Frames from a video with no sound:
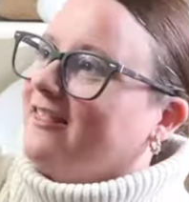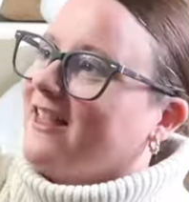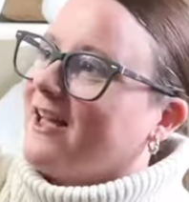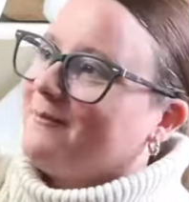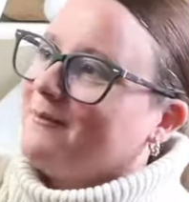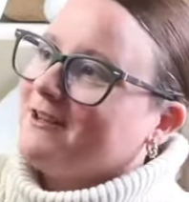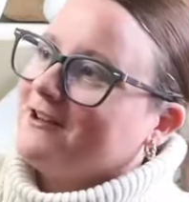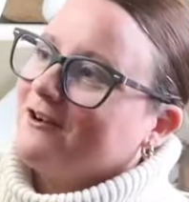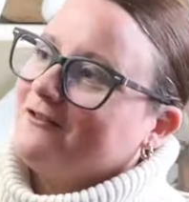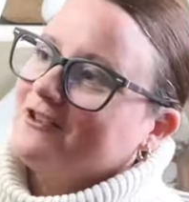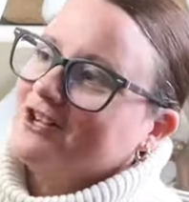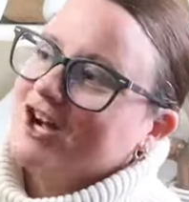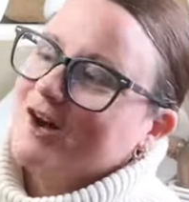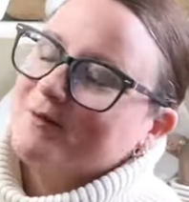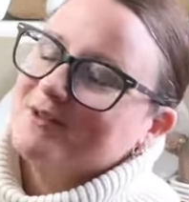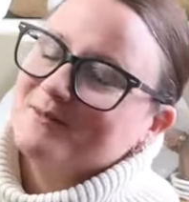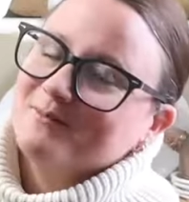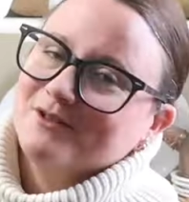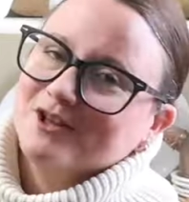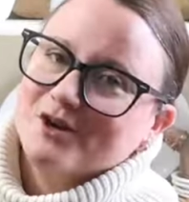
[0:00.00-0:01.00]
let me know in the
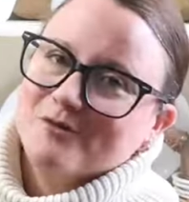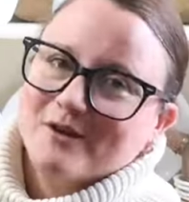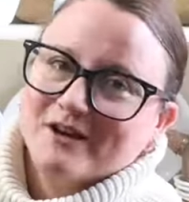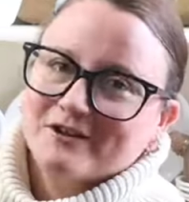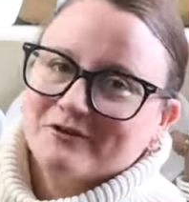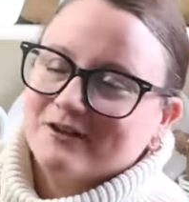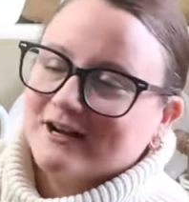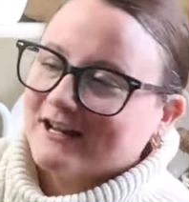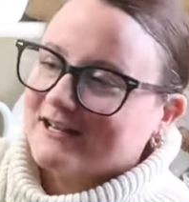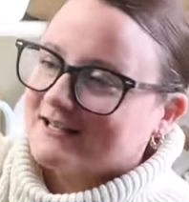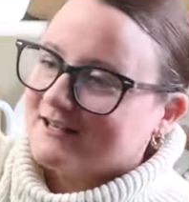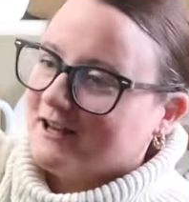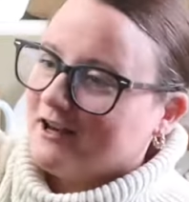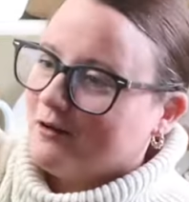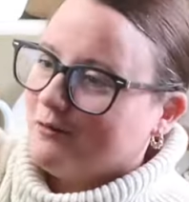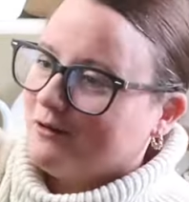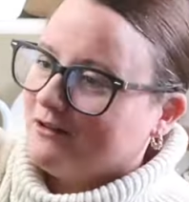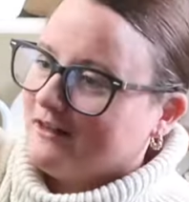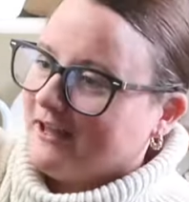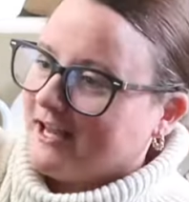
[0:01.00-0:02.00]
comments below what you guys
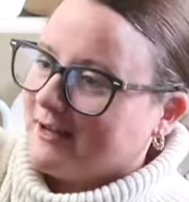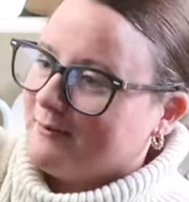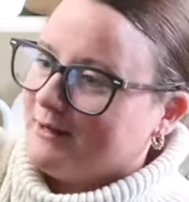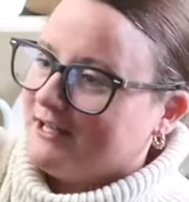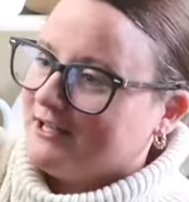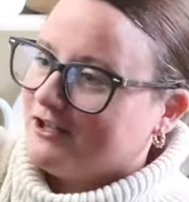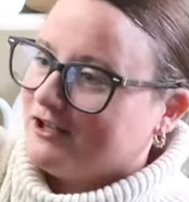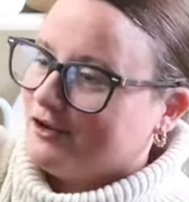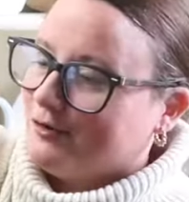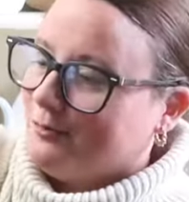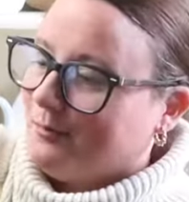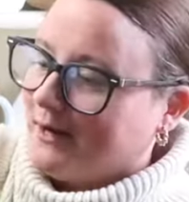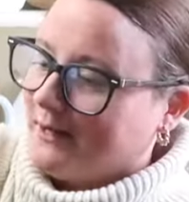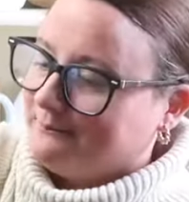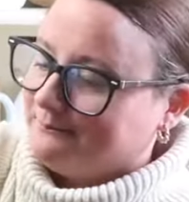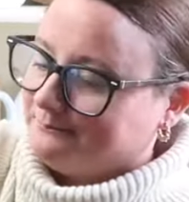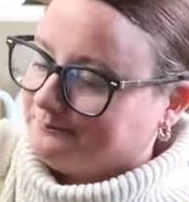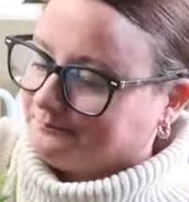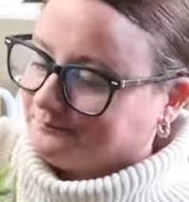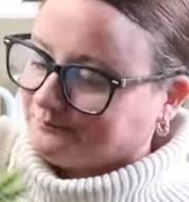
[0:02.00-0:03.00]
would like me to do but
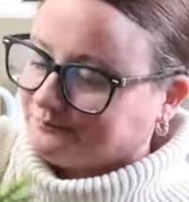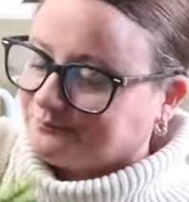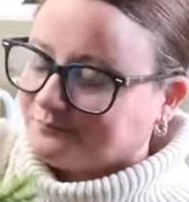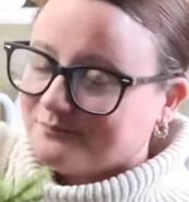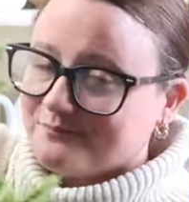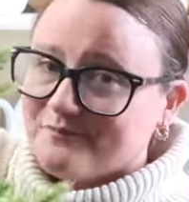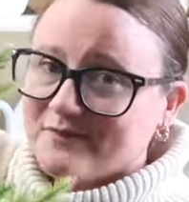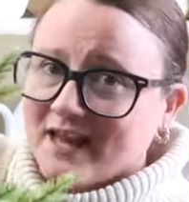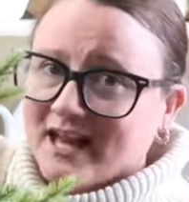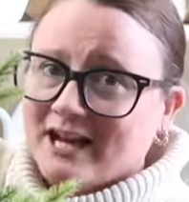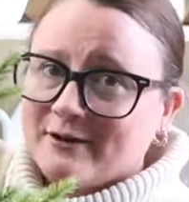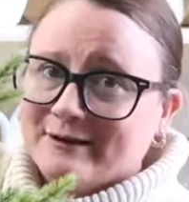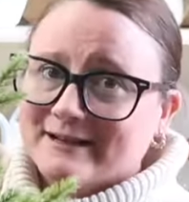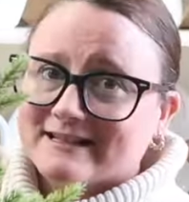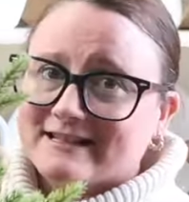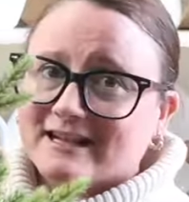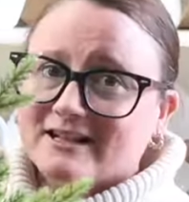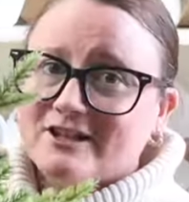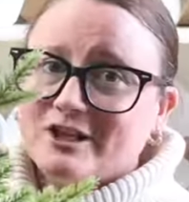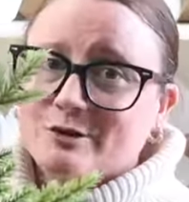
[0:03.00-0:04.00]

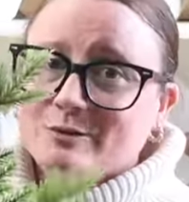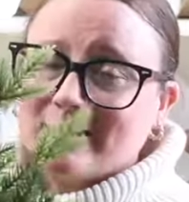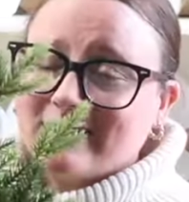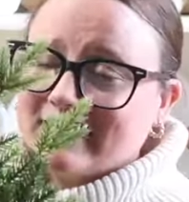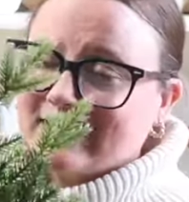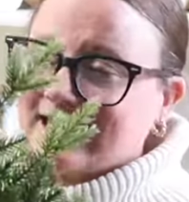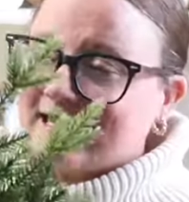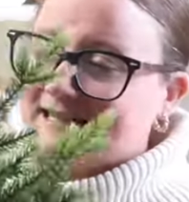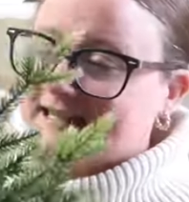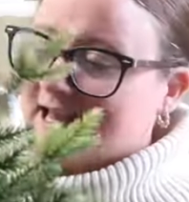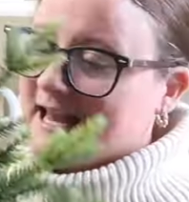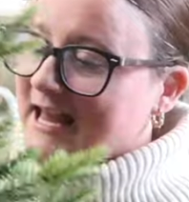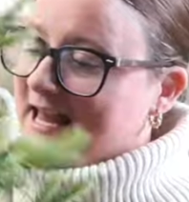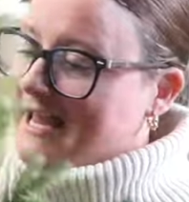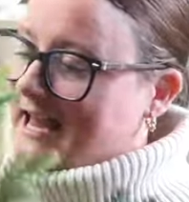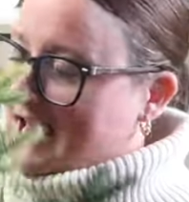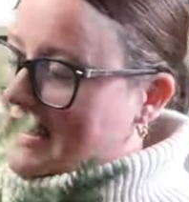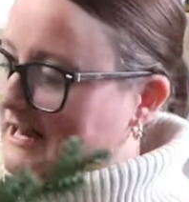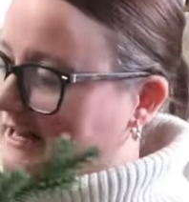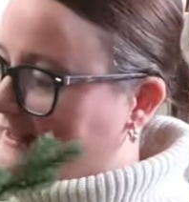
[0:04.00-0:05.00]
anyways got two of these
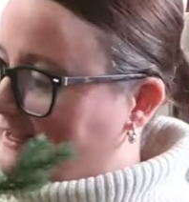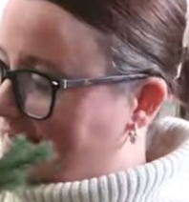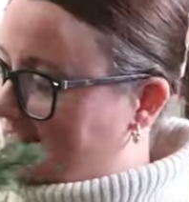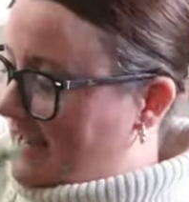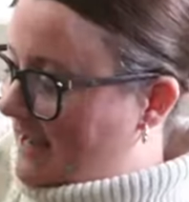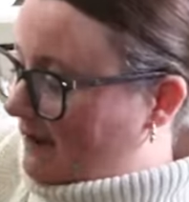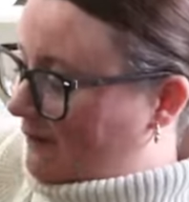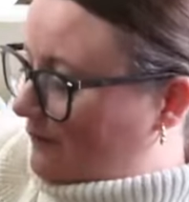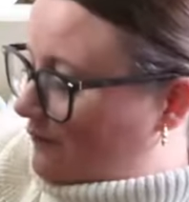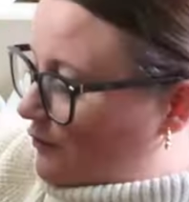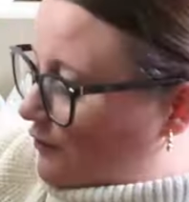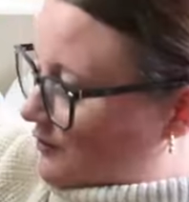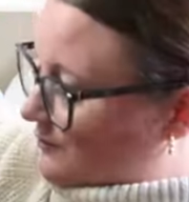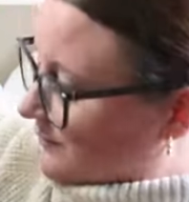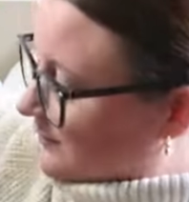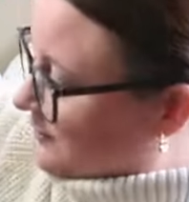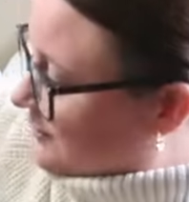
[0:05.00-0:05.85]
and I think that those